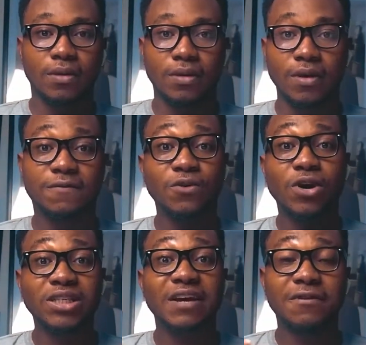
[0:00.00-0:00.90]
If you
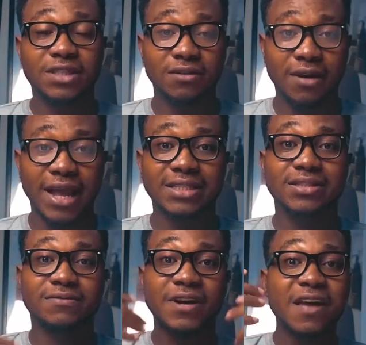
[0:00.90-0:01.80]
got everything right,
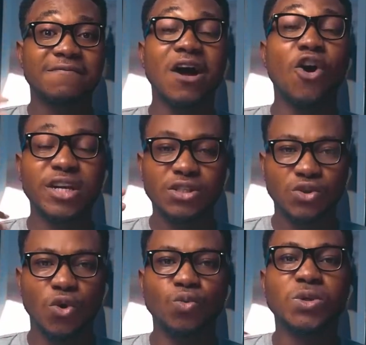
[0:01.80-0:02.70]
Fiverr on
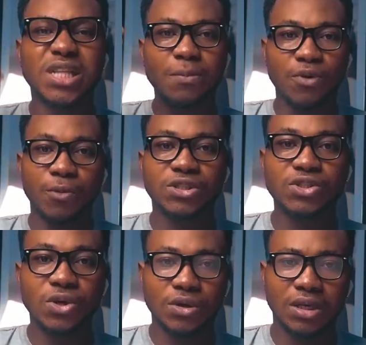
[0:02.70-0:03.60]
its own will start
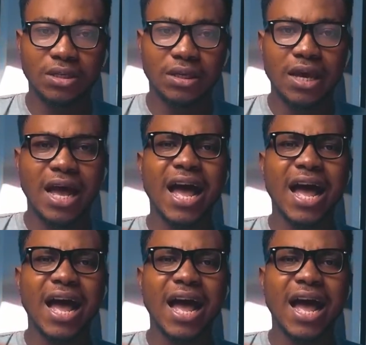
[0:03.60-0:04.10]
promoting your gig.